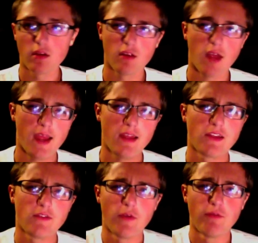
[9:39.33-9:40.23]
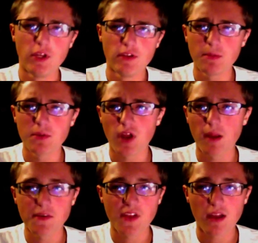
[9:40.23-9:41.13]
I had like 15
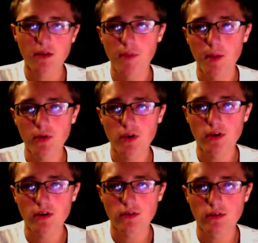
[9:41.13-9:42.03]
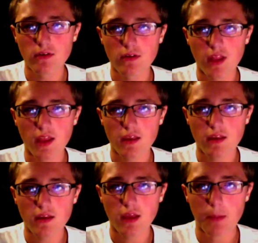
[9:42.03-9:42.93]
subscribers. I remember like
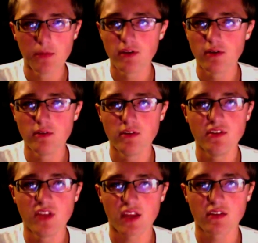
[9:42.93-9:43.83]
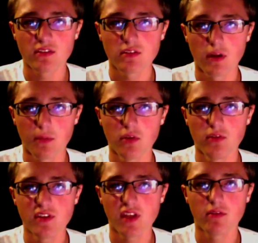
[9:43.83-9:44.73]
episode 6 or episode
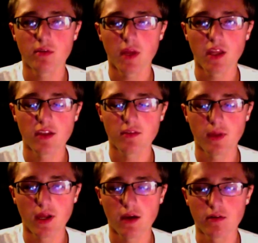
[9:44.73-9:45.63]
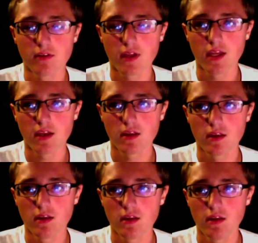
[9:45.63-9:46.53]
7 of my Let's Play, I was like,
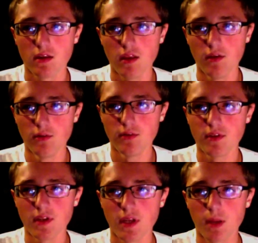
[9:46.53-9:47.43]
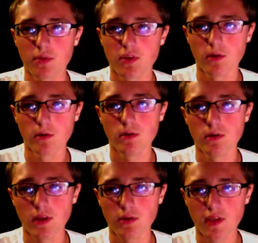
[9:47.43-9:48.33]
it was an episode, it
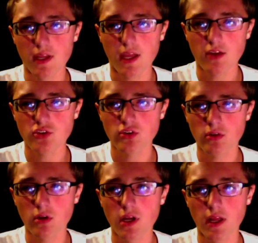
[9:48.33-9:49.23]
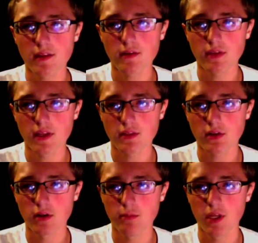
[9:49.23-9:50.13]
was like extra long. I think it was like
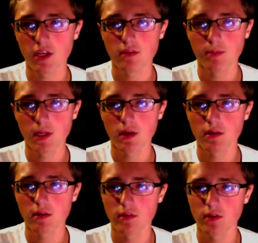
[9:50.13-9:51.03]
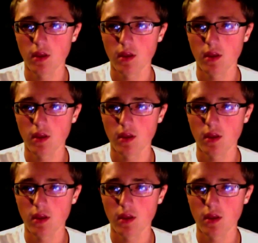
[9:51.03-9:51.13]
30 minutes because